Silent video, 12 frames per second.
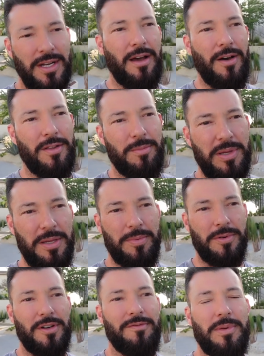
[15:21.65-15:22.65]
All the
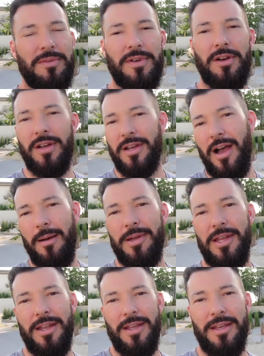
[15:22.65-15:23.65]
people have been very
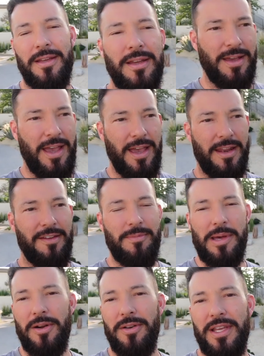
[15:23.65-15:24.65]
accommodating and have
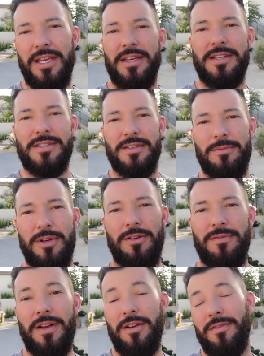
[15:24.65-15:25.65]
met our needs, and we are
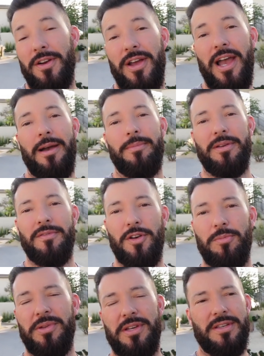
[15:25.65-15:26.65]
very, very happy and very
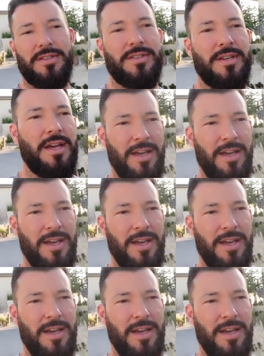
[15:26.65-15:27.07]
pleased.